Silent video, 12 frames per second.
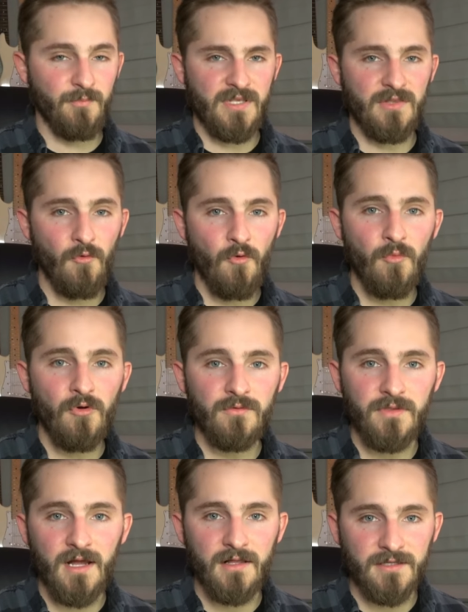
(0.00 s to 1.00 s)
be normal and
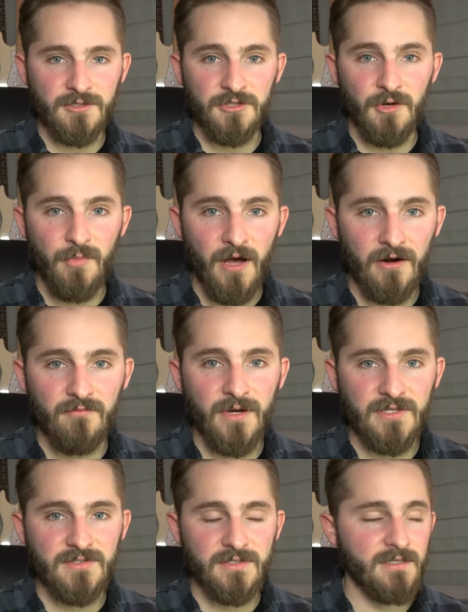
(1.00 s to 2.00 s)
not like jump out of my
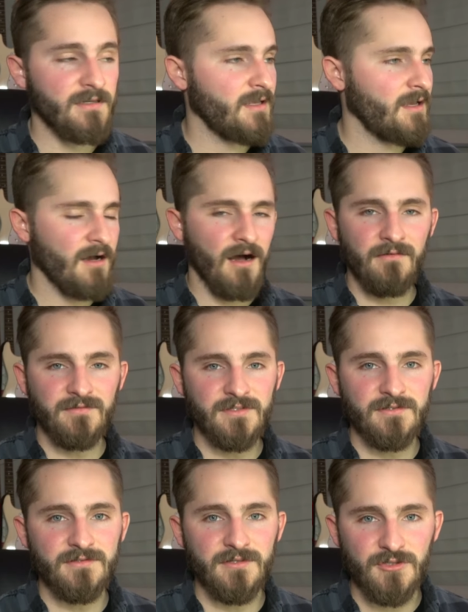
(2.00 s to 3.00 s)
seat. Obviously
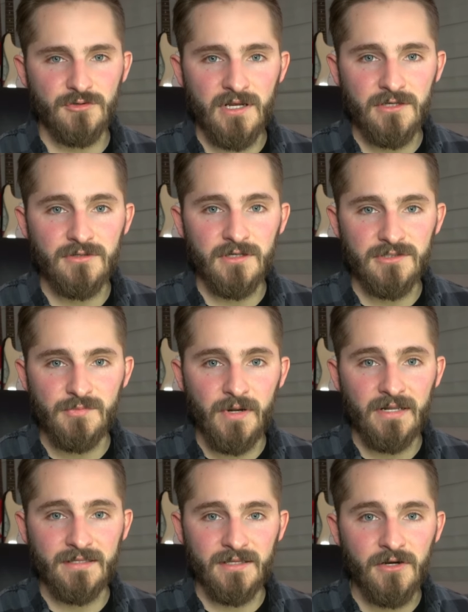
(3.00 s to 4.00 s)
this is a stranger I just met
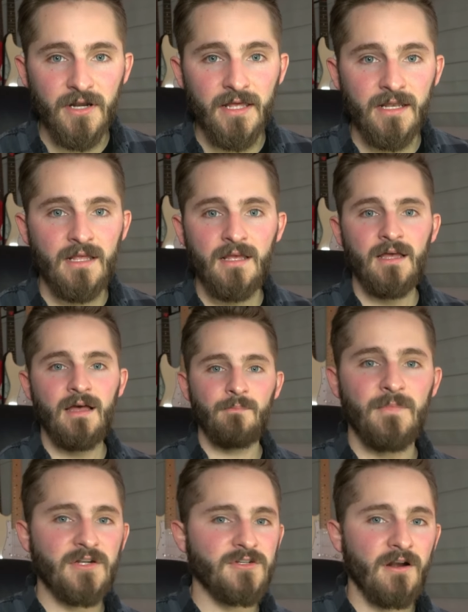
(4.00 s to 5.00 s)
on the internet. I'm
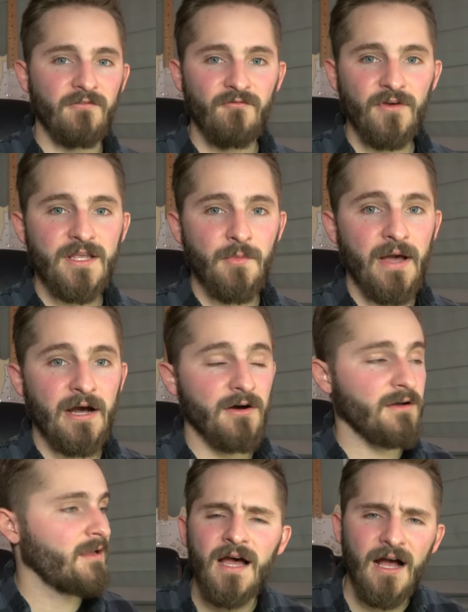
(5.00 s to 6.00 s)
not trying to freak him
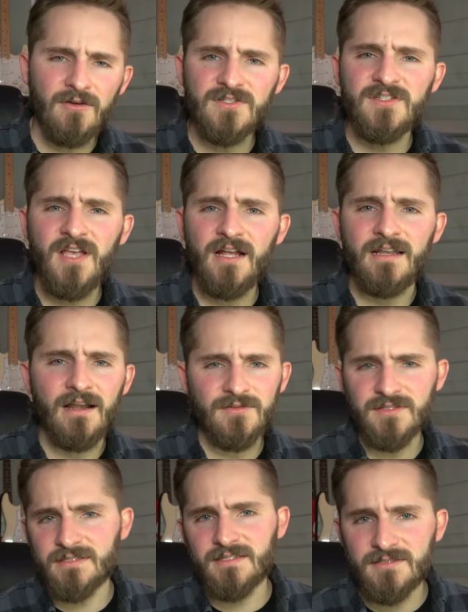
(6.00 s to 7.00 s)
out. I was excited. I was
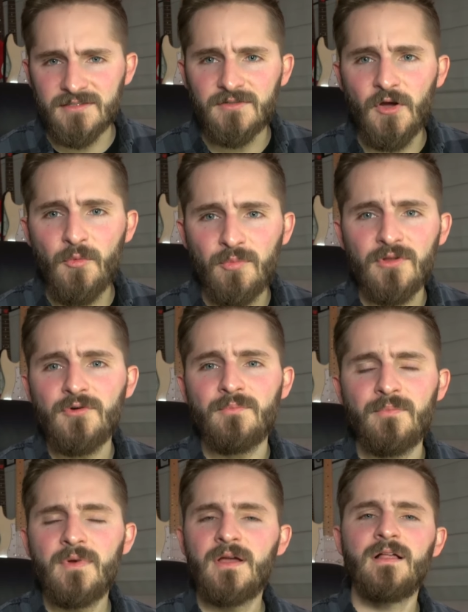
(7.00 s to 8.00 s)
like, this is a dope
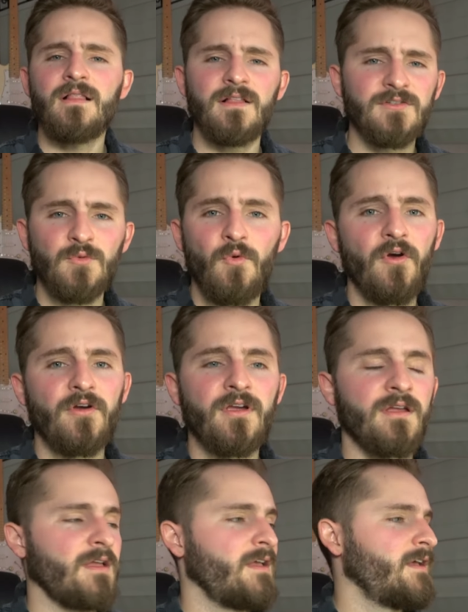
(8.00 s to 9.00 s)
loop. Let's work.
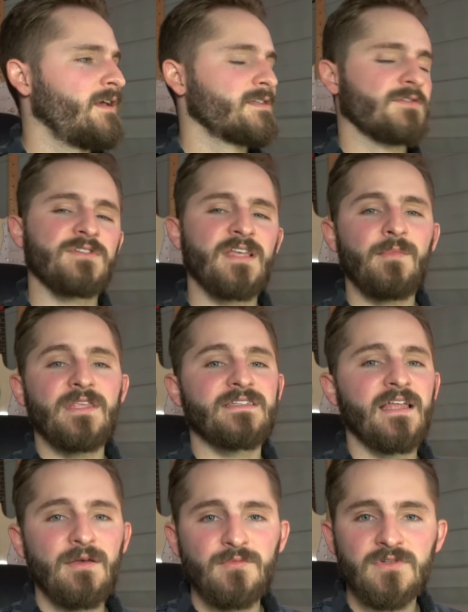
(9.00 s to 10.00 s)
So he sent me the
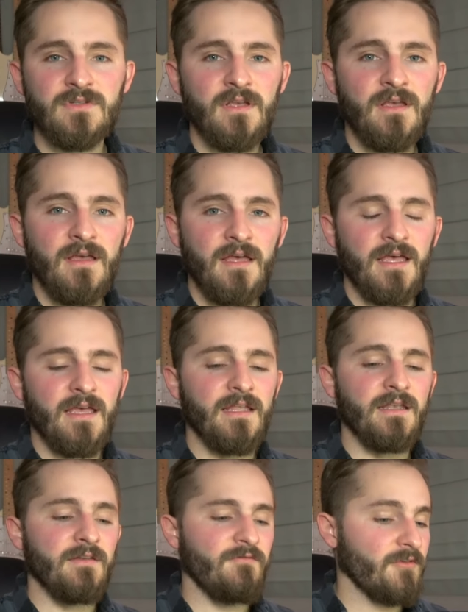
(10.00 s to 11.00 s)
stems,
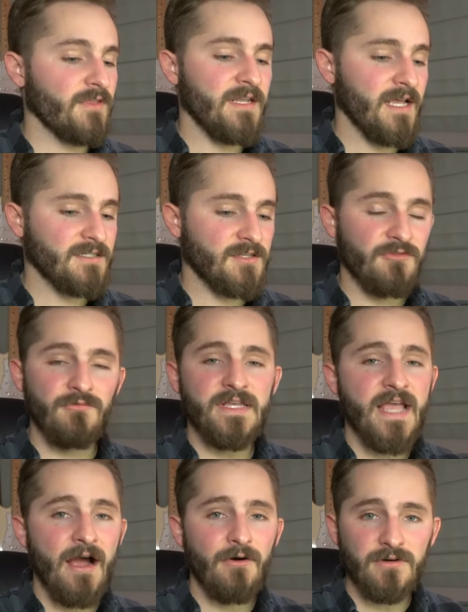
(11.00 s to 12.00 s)
and for the next 3
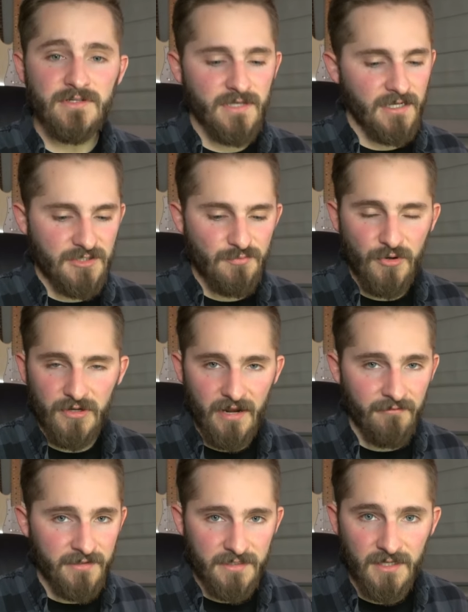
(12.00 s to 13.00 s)
hours, I just put
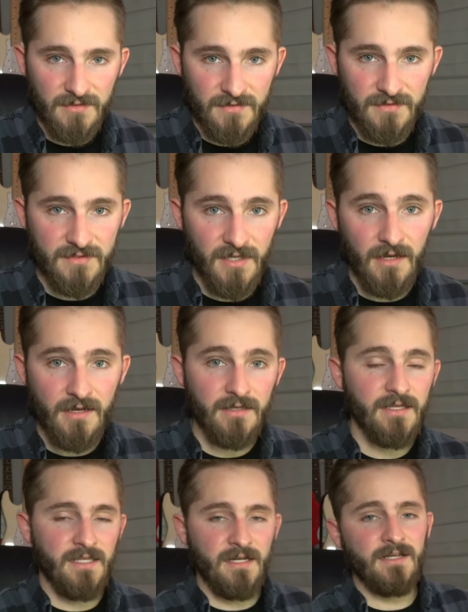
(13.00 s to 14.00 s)
everything else to the side,
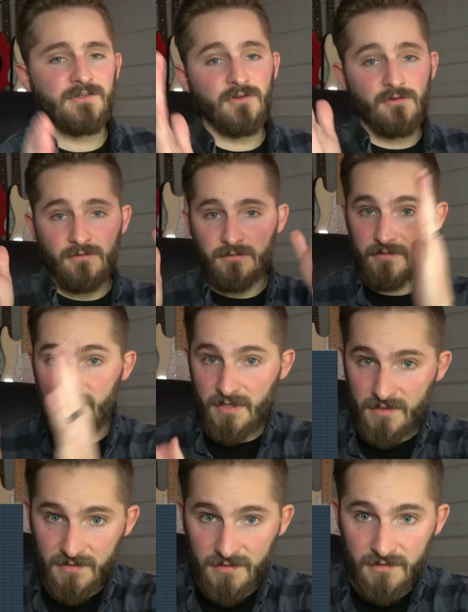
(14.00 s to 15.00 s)
and I turned
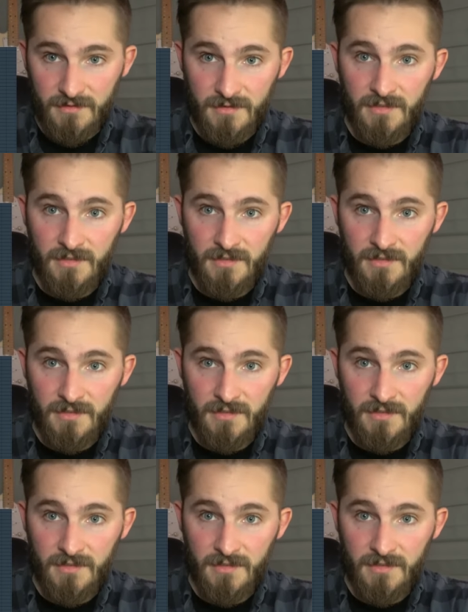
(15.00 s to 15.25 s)
this